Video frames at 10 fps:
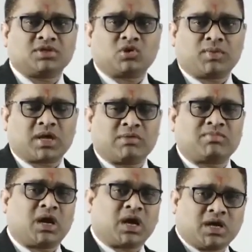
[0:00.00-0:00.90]
genomic
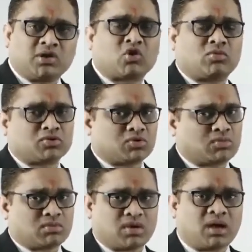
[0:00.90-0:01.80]
imprinting in chromosome
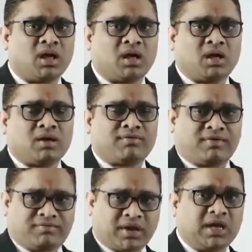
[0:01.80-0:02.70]
number
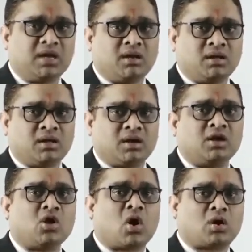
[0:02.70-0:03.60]
15
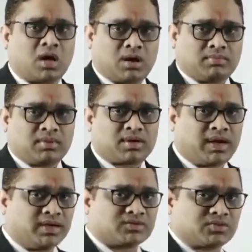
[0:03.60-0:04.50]
long arm,
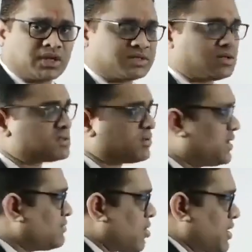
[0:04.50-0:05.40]
right? So that is also one
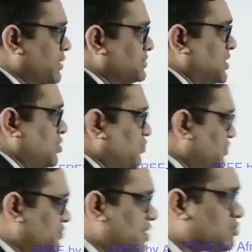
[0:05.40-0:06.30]
important MCQ
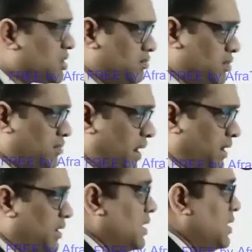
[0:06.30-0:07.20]
which we have to keep in
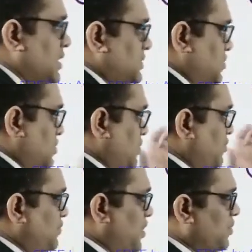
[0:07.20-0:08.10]
mind. So
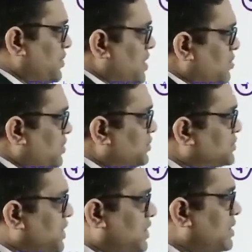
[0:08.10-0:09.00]
now we are going to
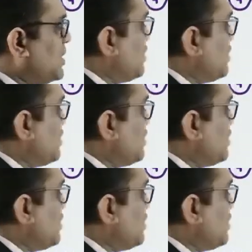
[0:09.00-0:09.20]
see